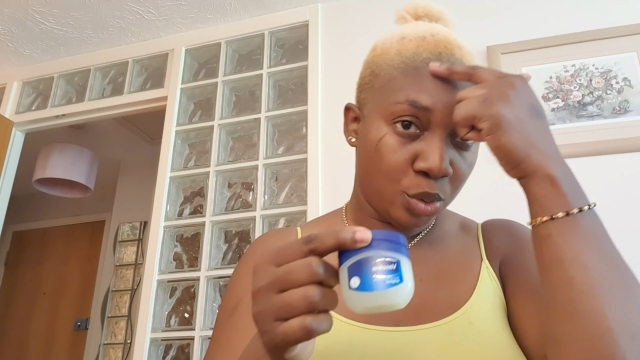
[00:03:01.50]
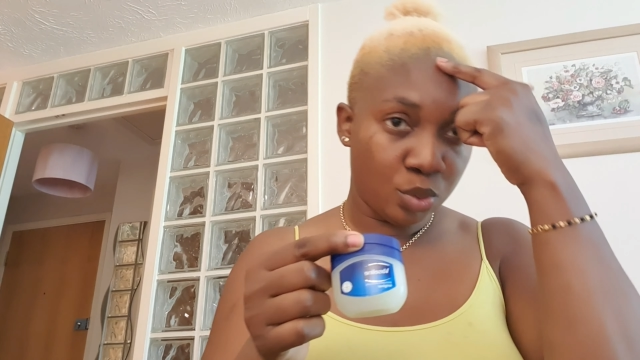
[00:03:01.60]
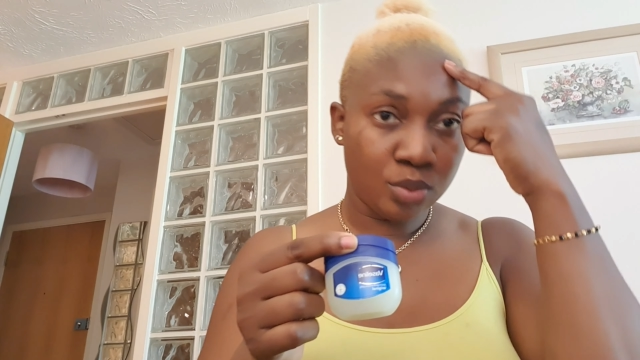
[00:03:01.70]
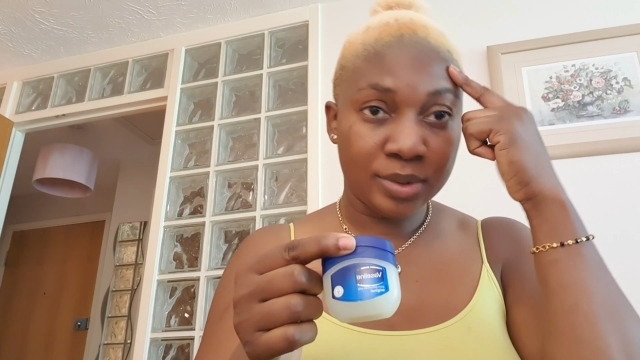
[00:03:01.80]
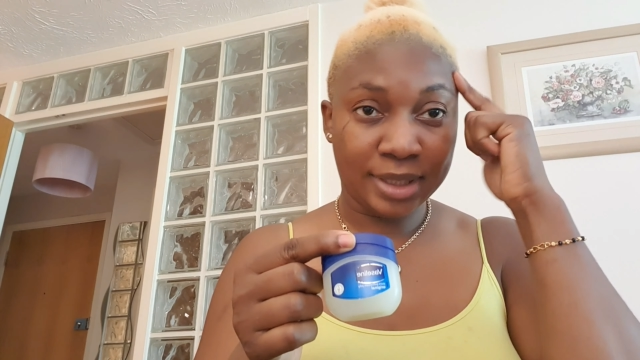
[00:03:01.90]

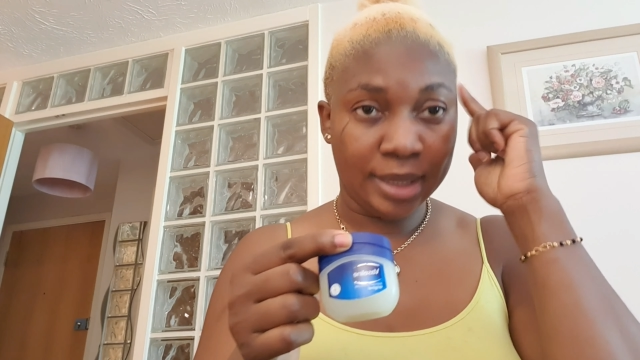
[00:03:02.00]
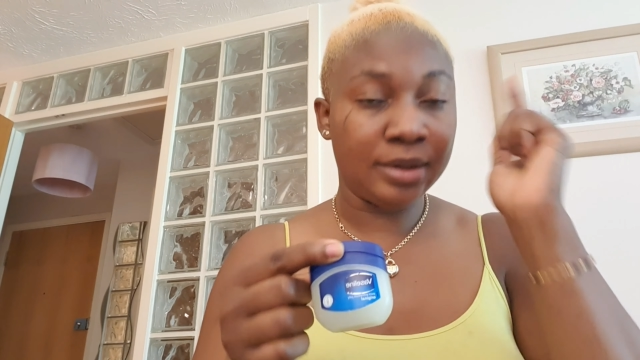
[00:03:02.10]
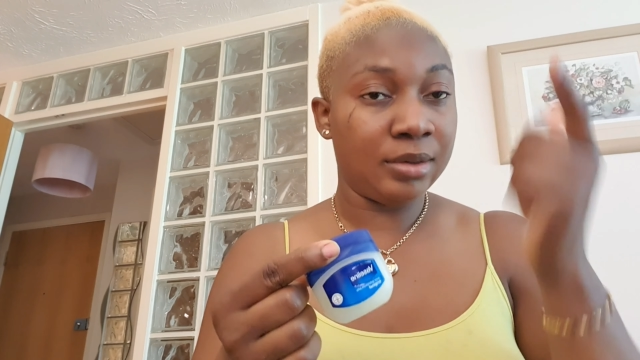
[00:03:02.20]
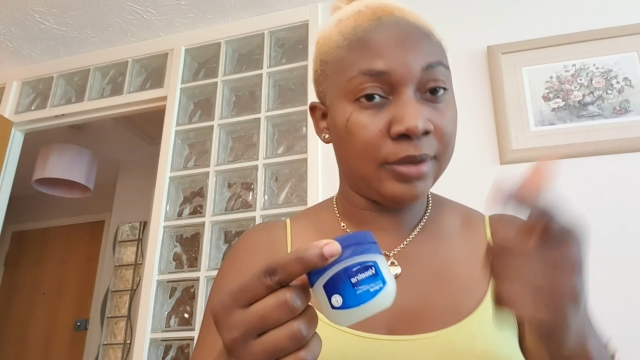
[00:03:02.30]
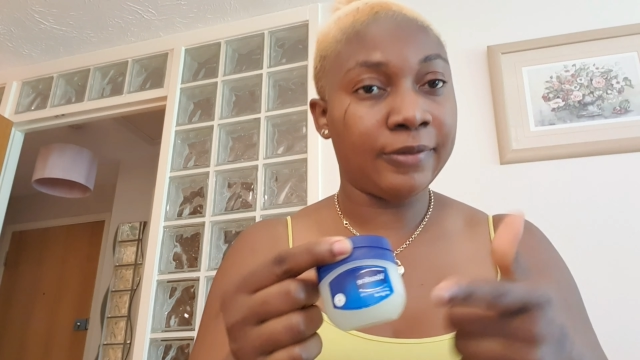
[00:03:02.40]
your
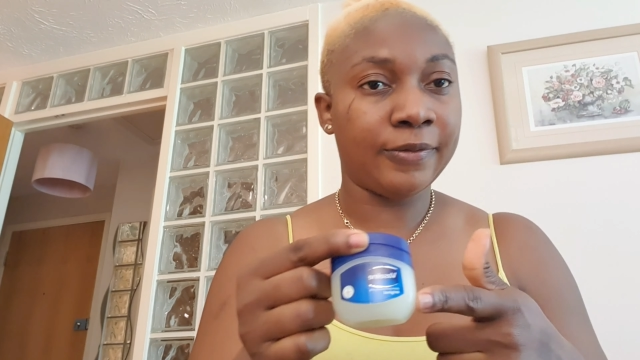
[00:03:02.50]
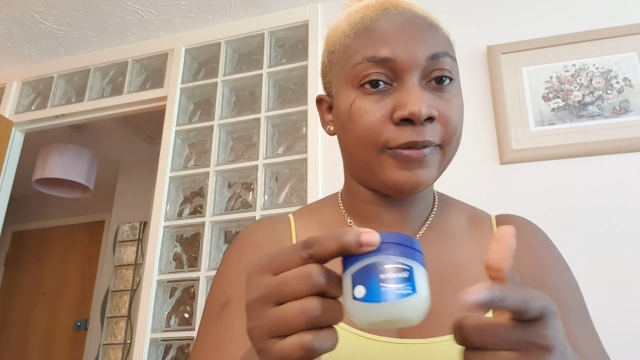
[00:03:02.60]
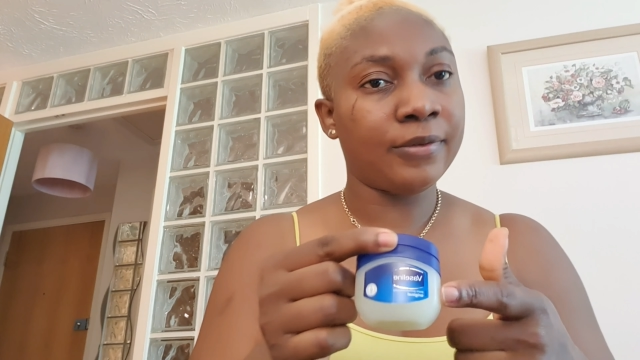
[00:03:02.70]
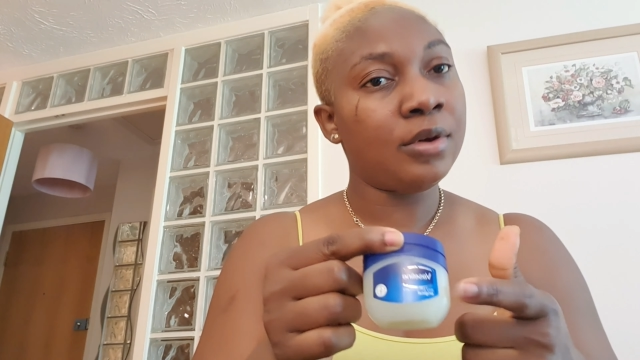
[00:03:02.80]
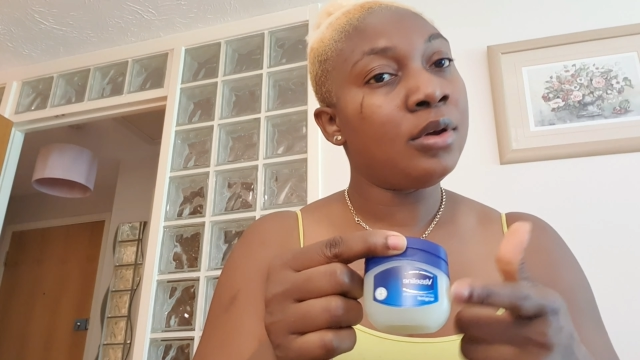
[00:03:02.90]
skin
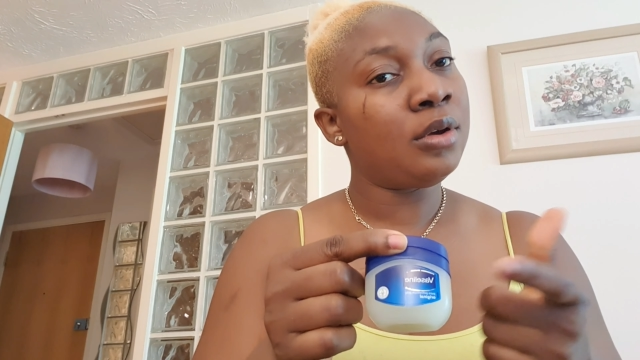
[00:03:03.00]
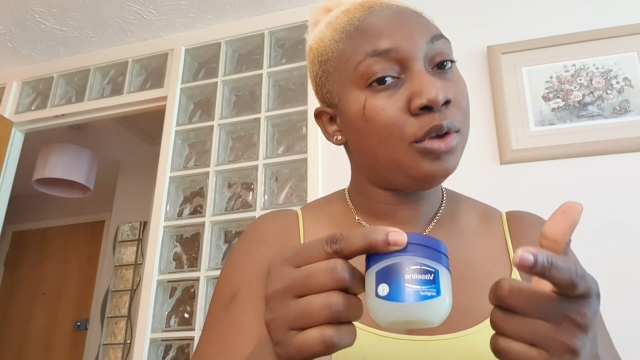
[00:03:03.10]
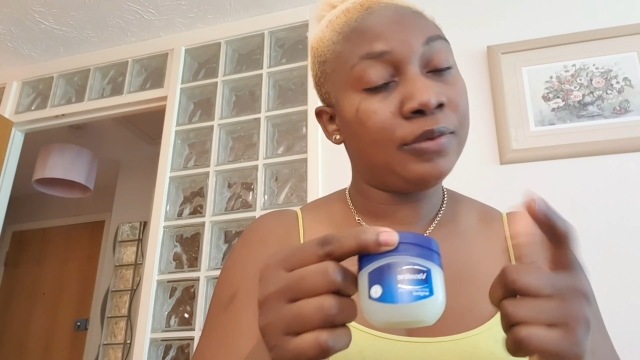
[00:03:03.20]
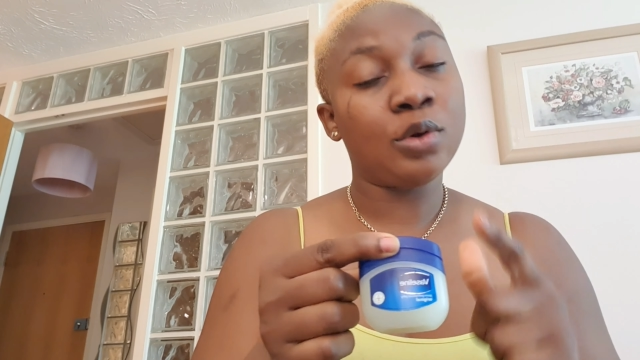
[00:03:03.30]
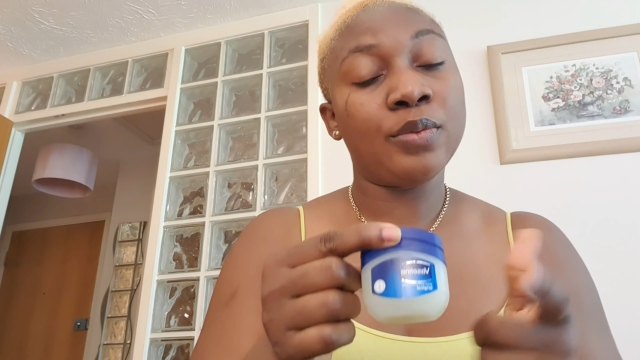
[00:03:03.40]
if
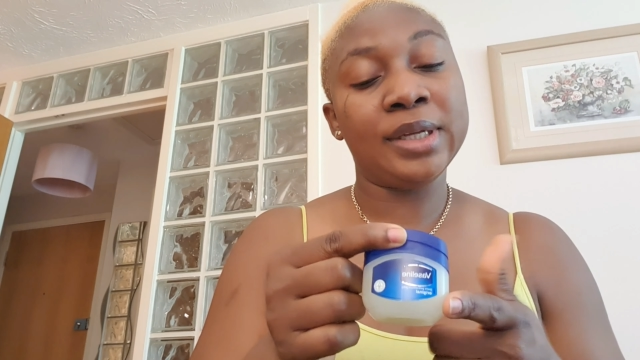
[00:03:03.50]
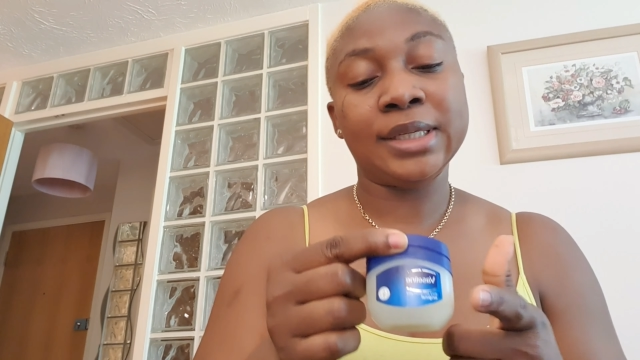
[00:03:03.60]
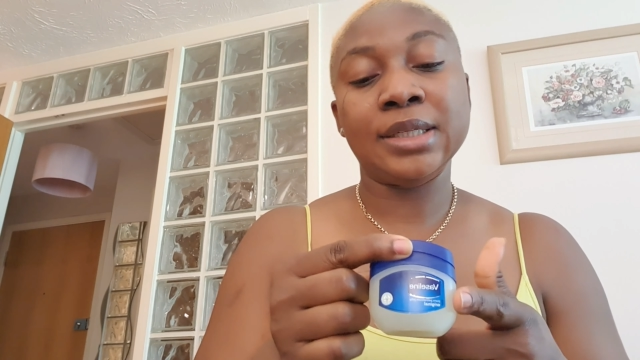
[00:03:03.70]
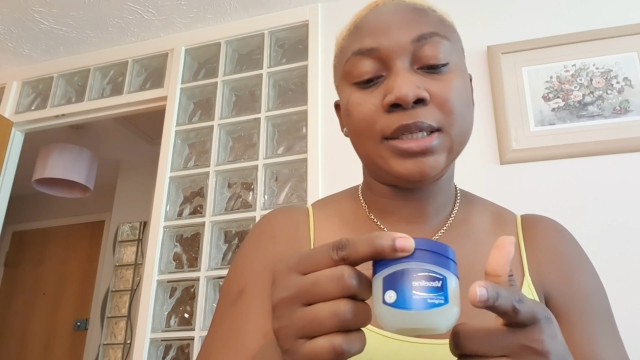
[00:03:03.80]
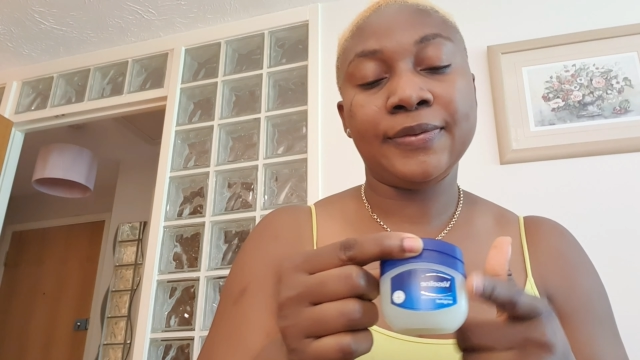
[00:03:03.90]
you've got really
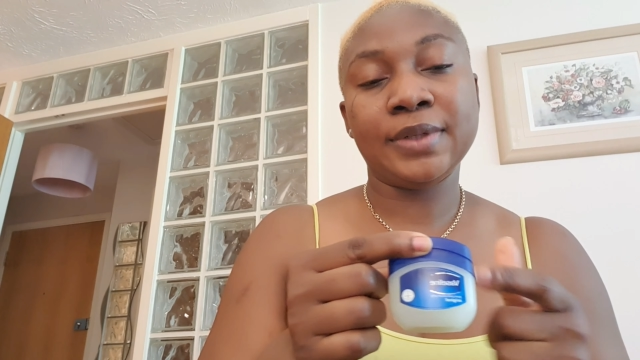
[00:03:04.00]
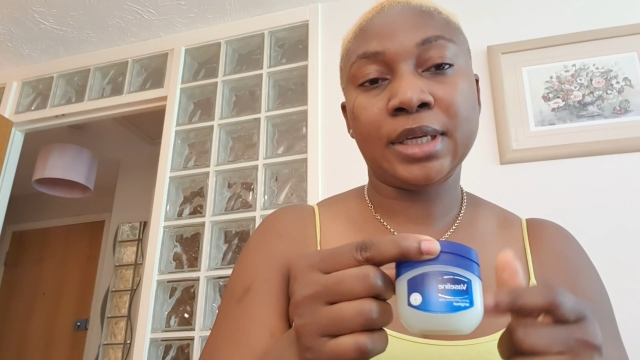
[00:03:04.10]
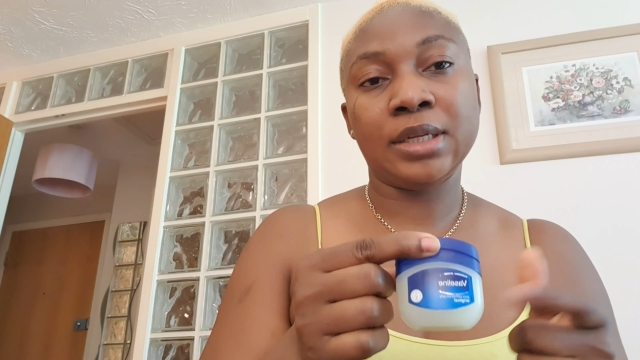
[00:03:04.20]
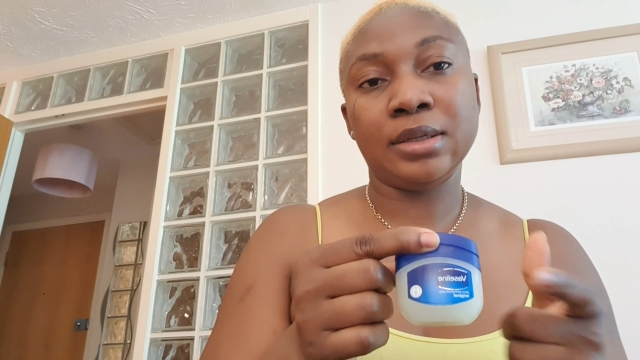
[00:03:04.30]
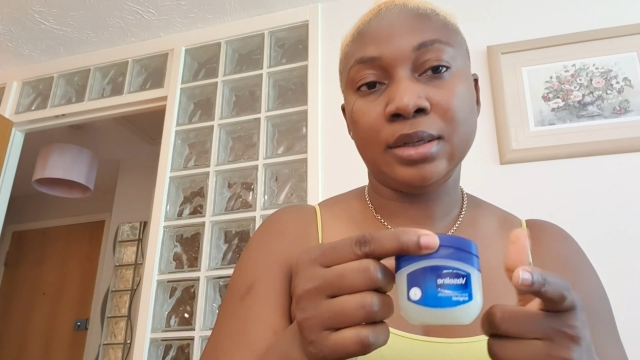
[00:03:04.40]
sensitive skin,